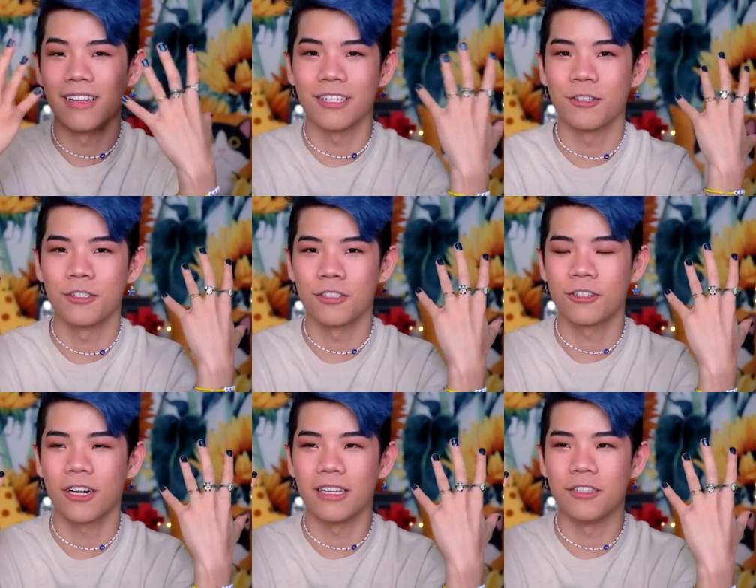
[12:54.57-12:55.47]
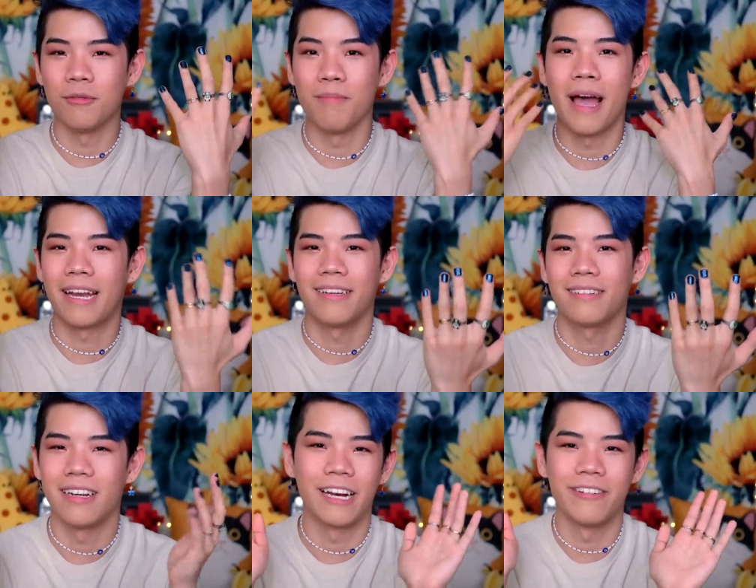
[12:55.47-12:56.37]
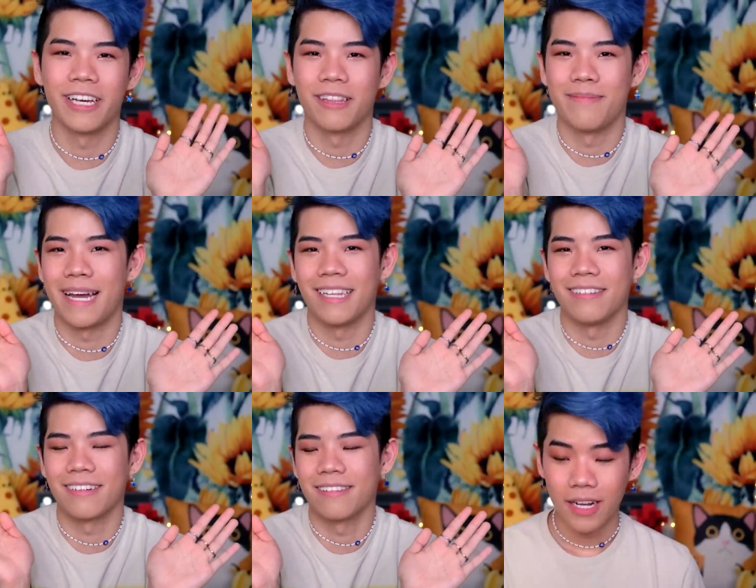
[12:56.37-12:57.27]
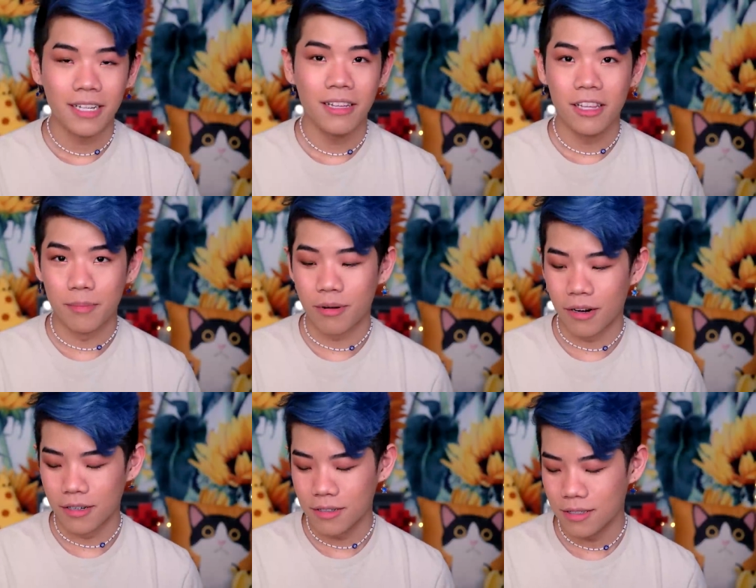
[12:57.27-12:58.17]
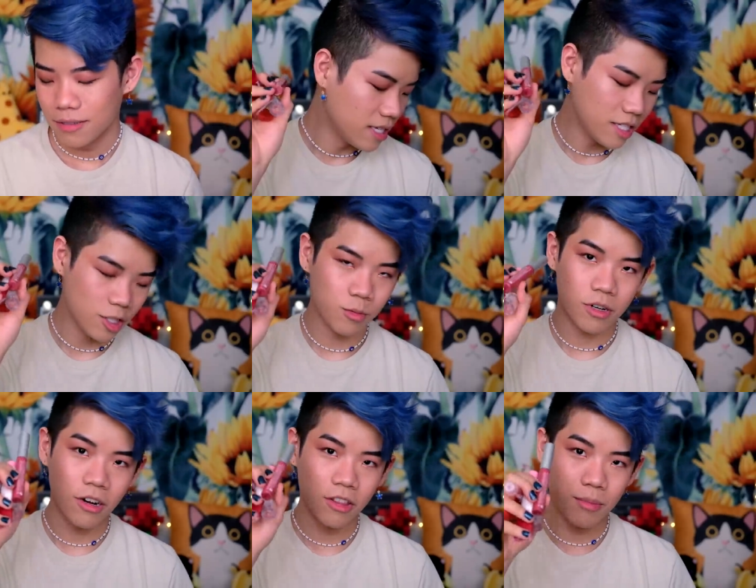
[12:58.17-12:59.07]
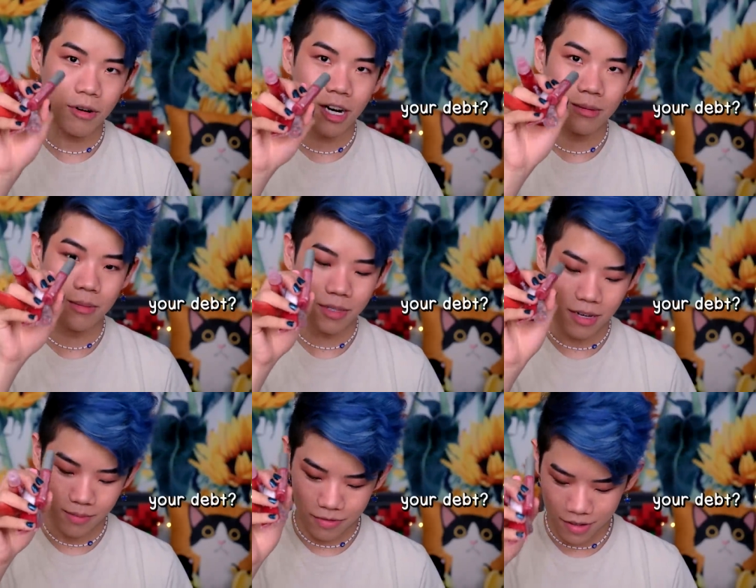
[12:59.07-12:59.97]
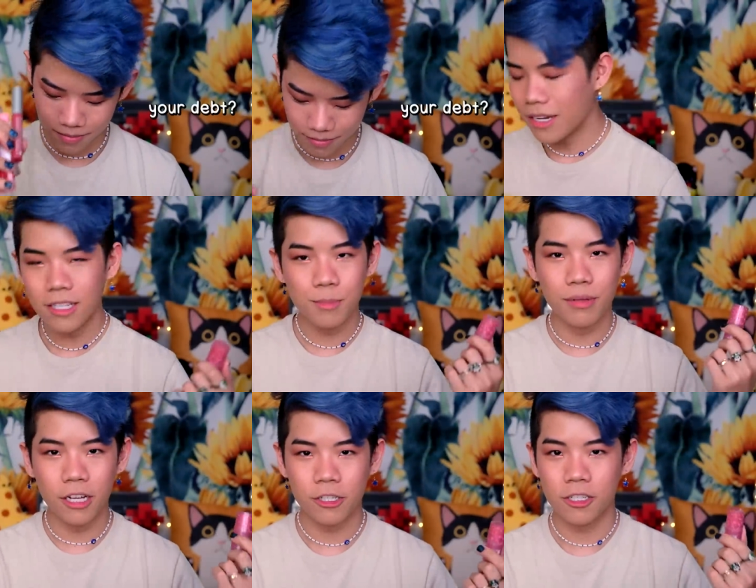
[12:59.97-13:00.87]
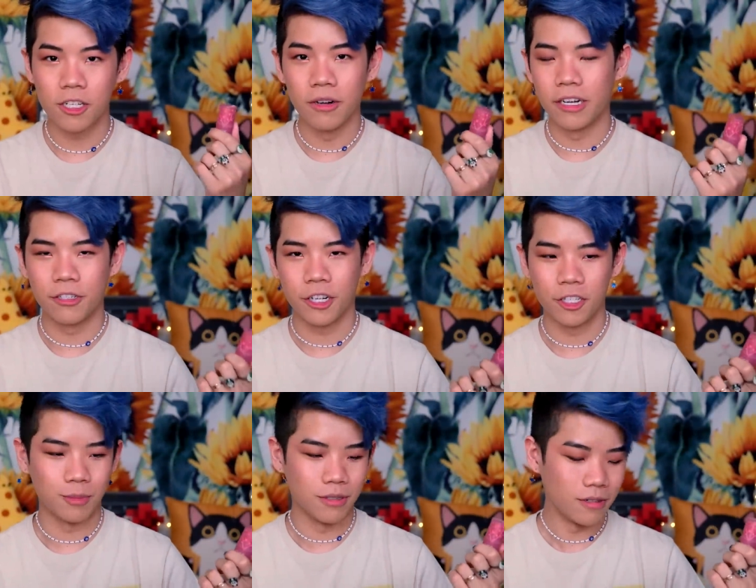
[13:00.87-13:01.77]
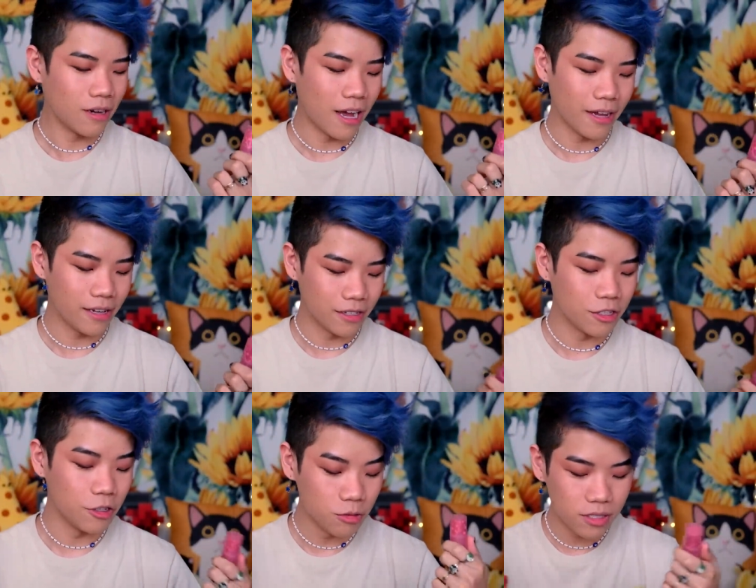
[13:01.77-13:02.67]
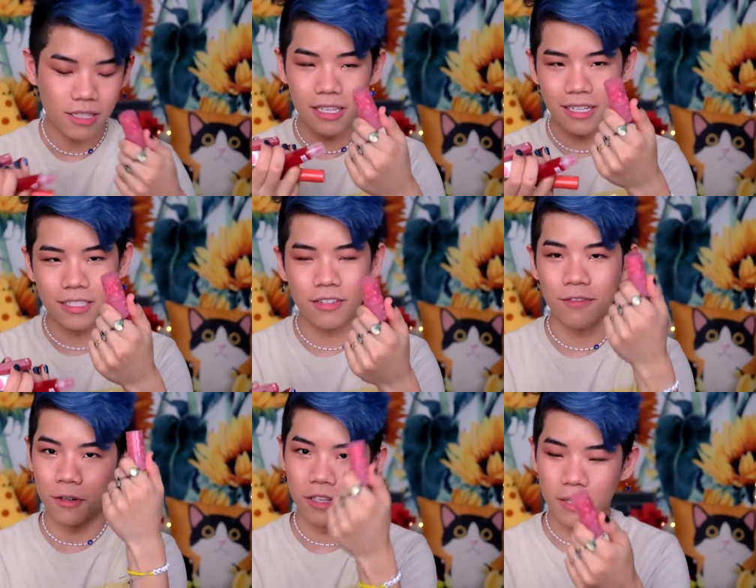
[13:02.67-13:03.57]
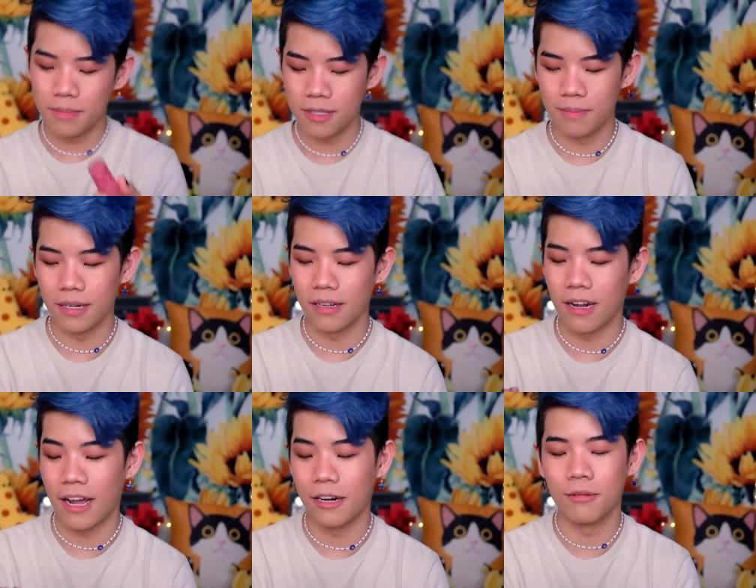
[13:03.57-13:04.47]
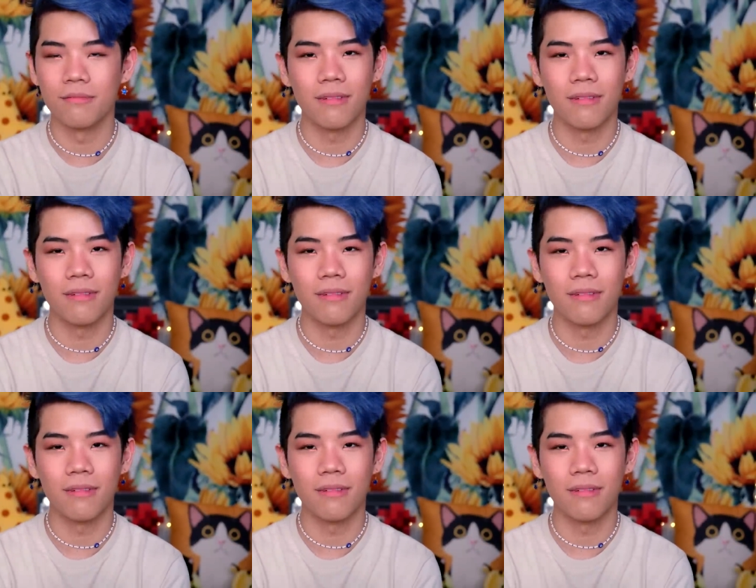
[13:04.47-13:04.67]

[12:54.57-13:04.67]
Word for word: unless you're just trying to matte it, and I don't like the matte look. Finally, lip products. This is where all the problems come from. Because blush is so interchangeable, I can use these for lips, but I don't